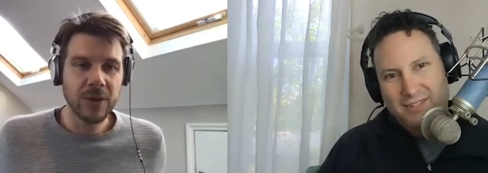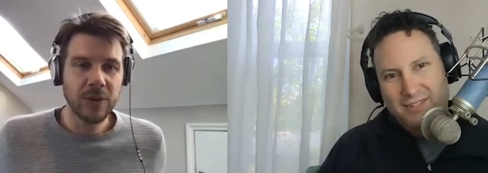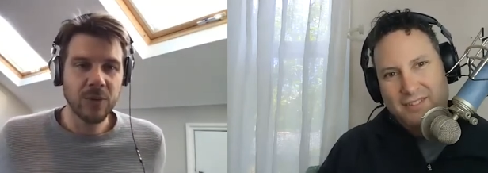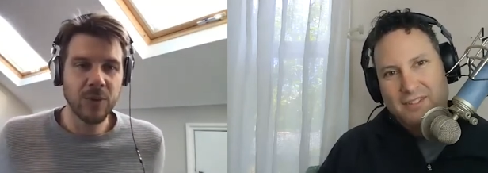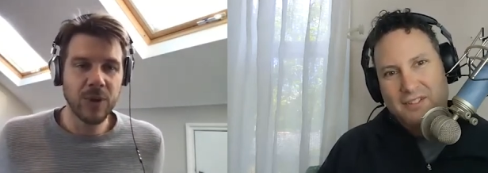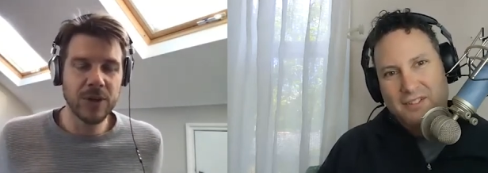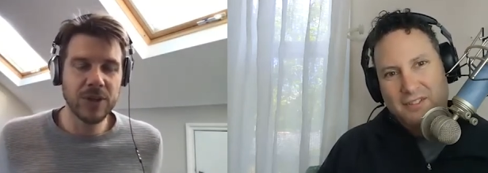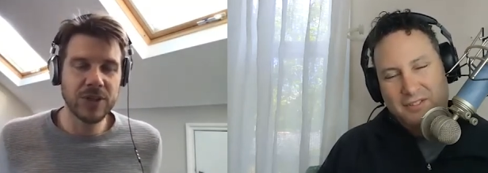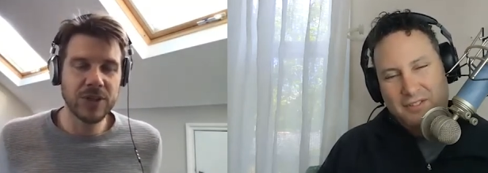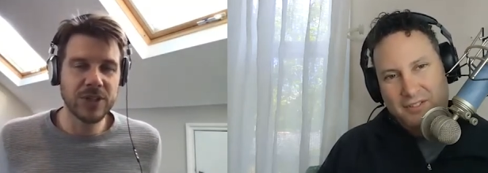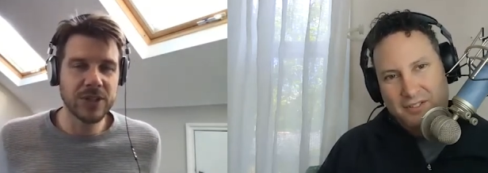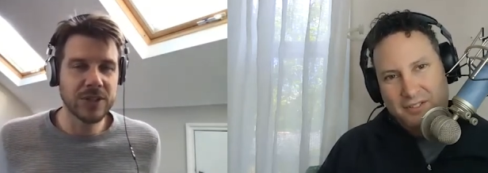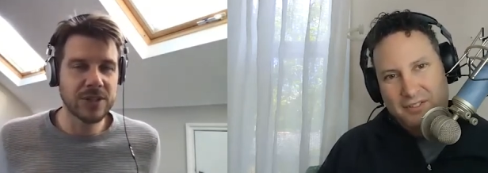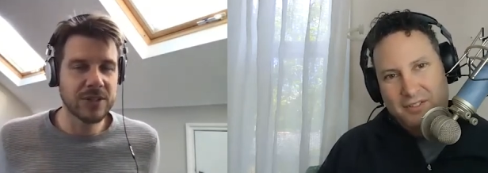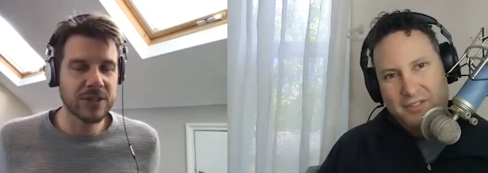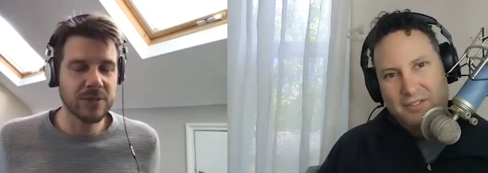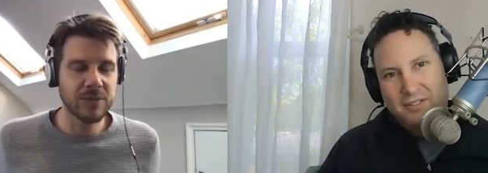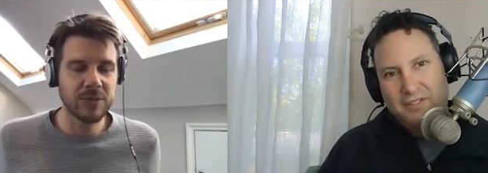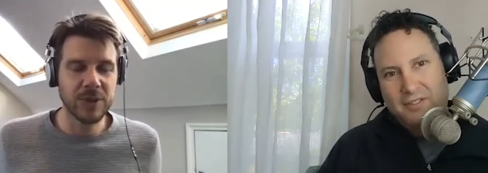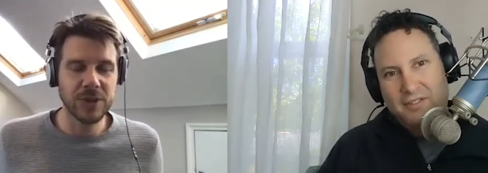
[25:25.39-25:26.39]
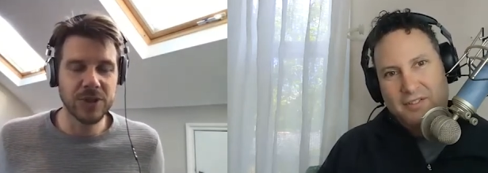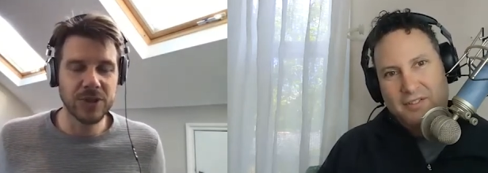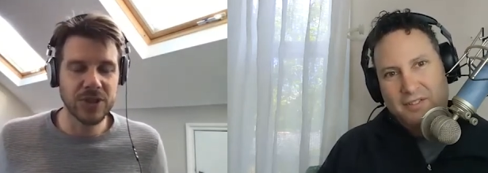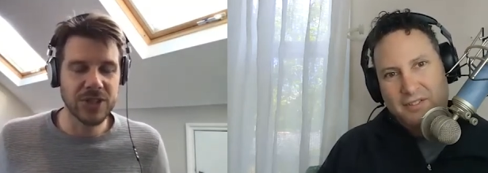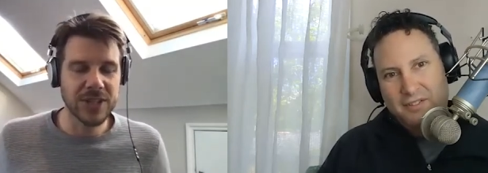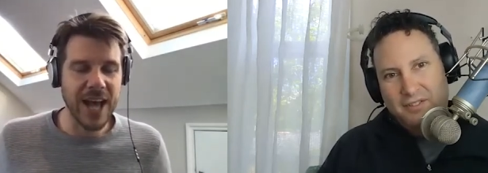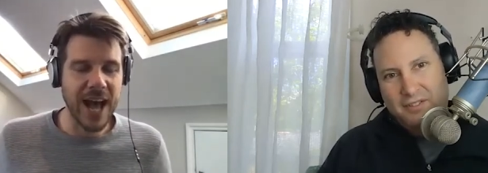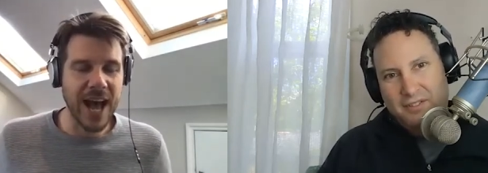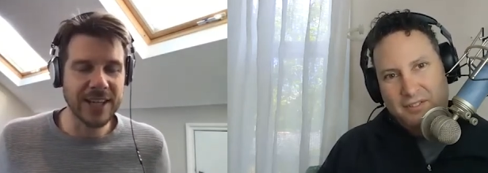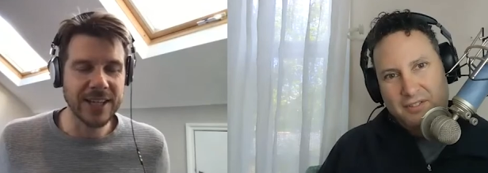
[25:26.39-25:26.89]
Speaker 1: which
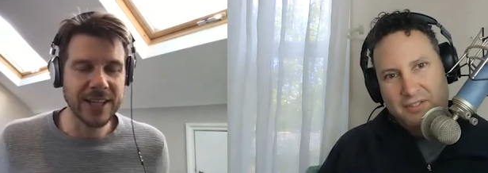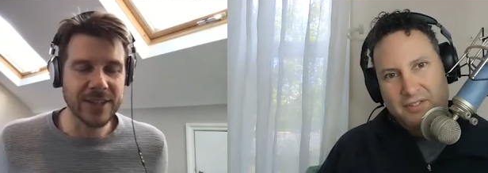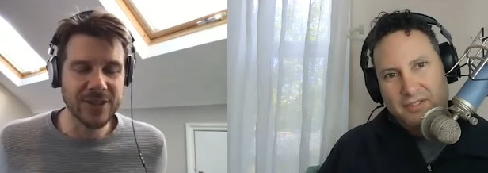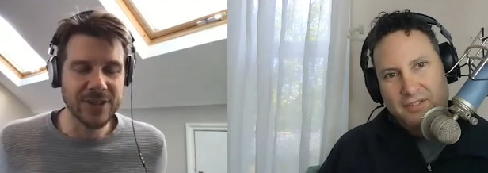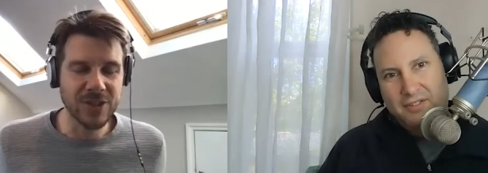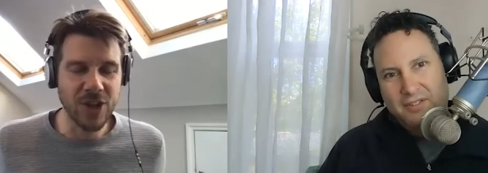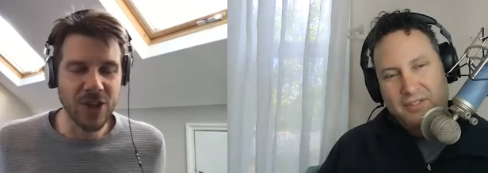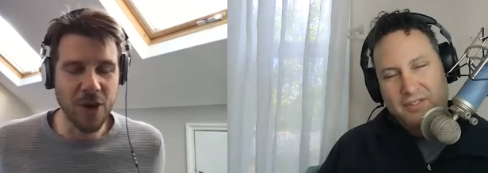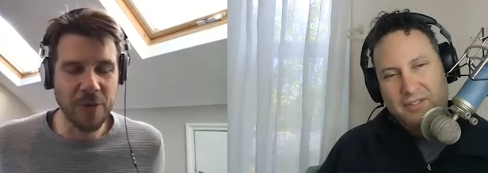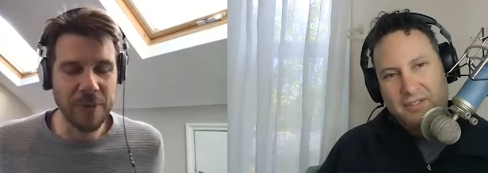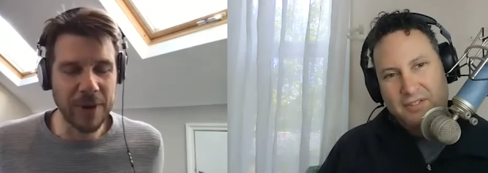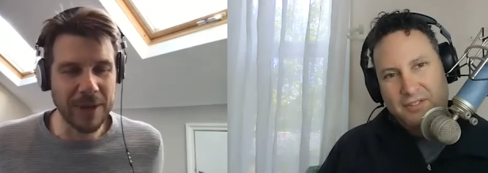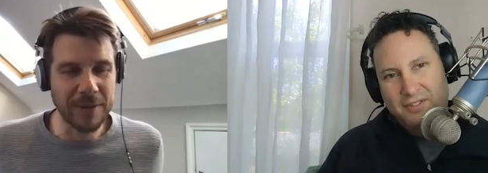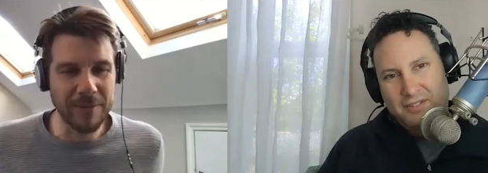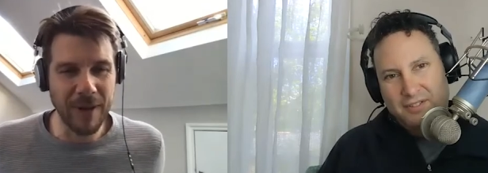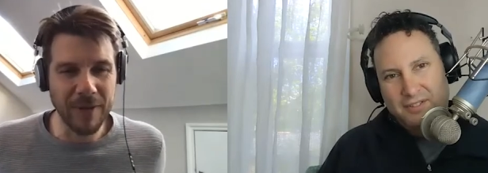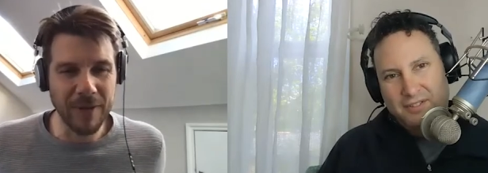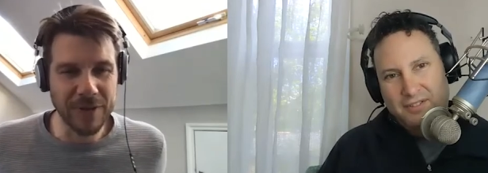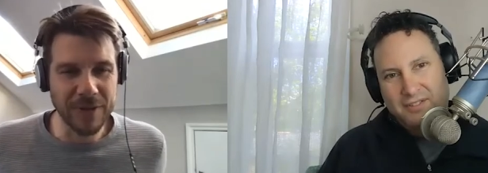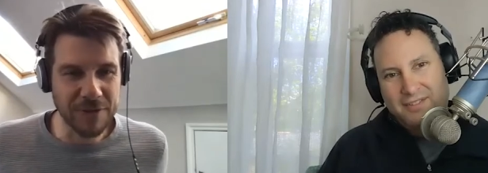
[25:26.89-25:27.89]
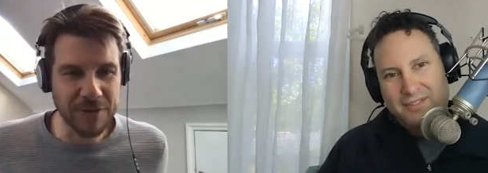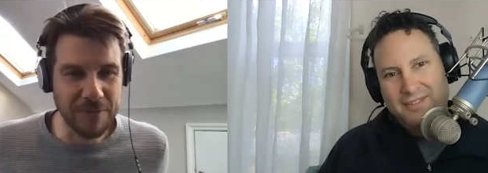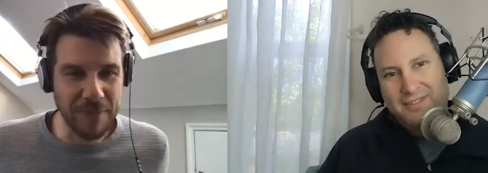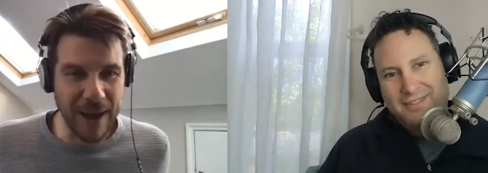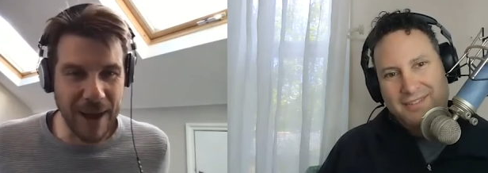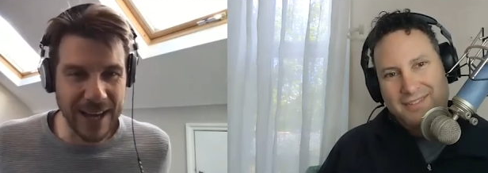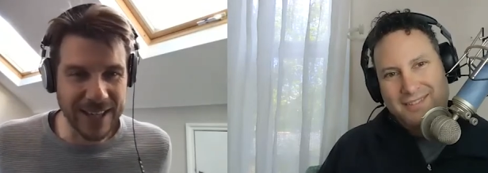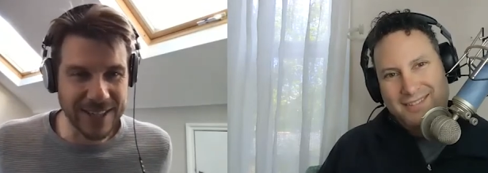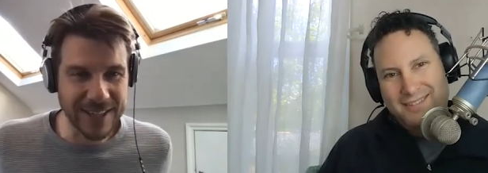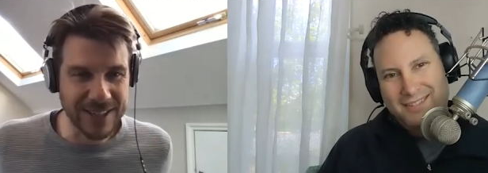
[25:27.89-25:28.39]
just added so many months of
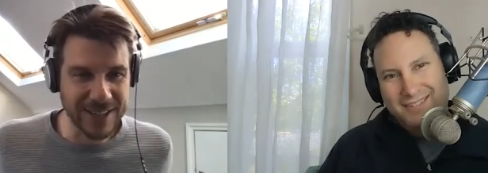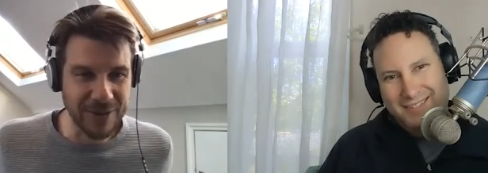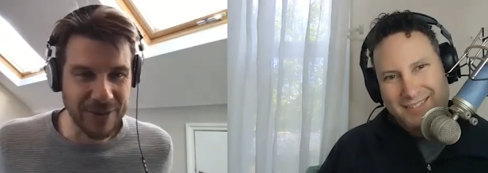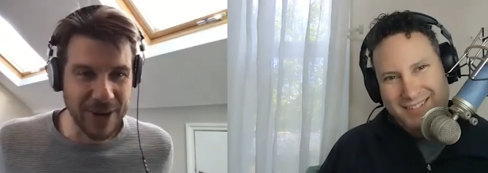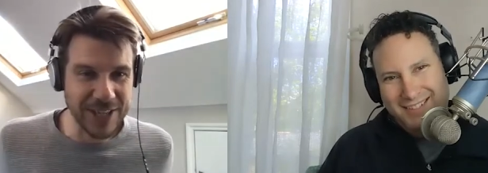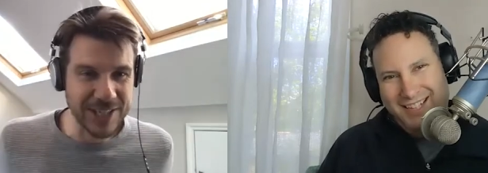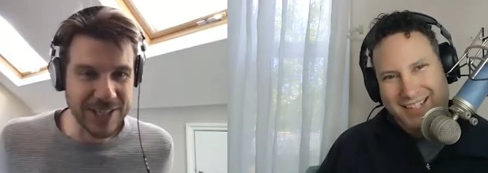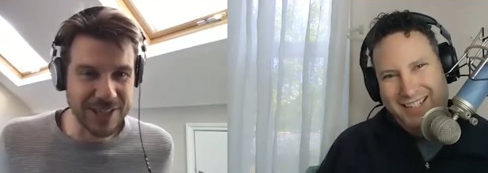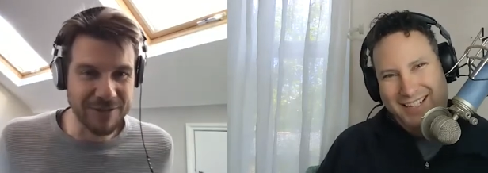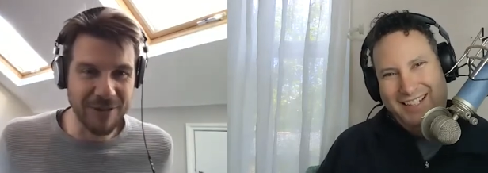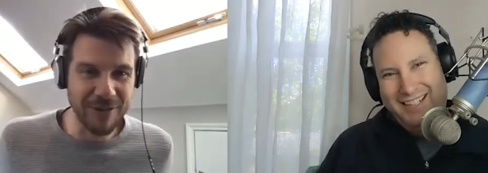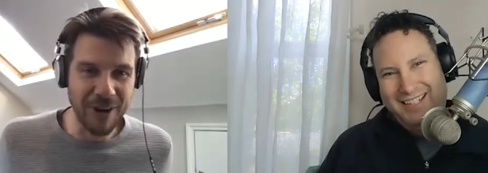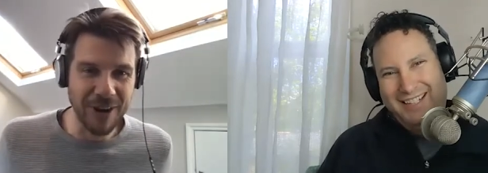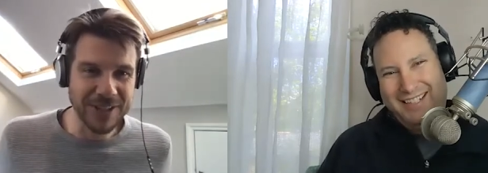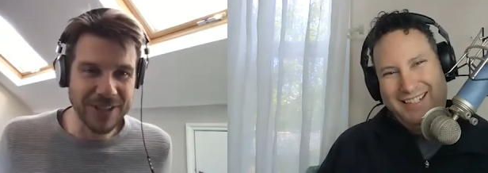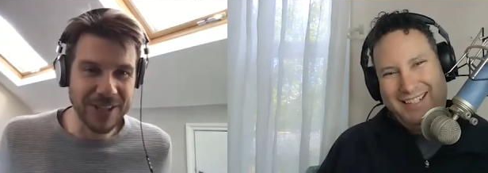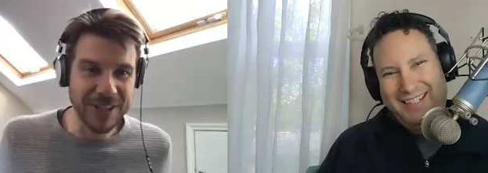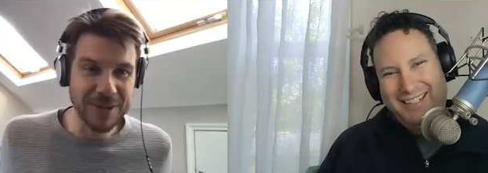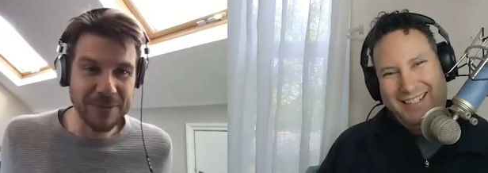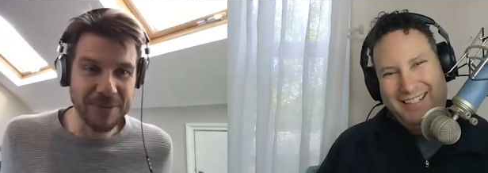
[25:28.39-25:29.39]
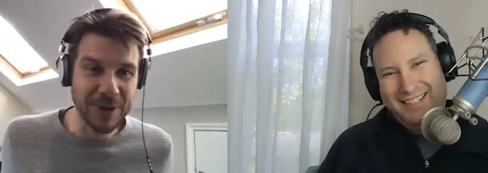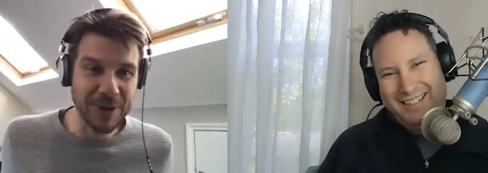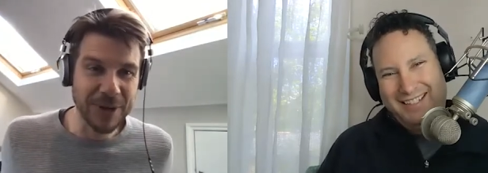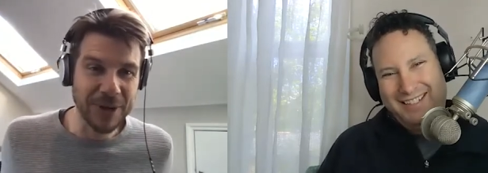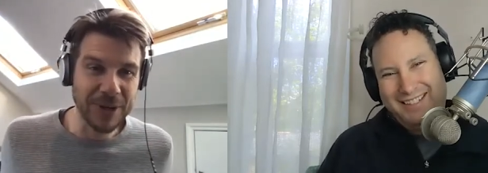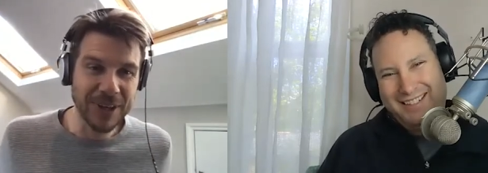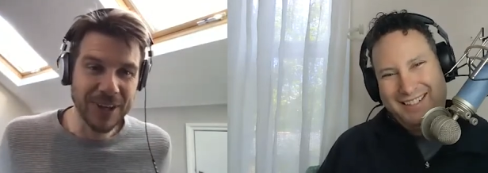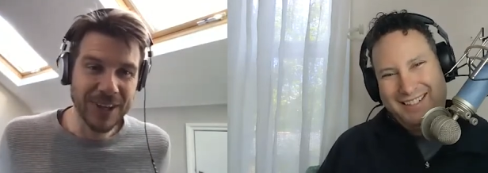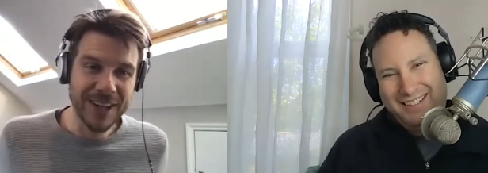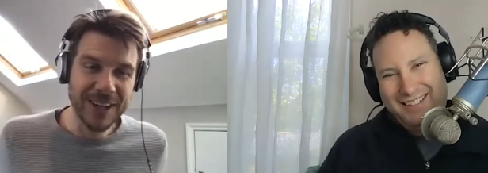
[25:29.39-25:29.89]
pain to actually writing the book,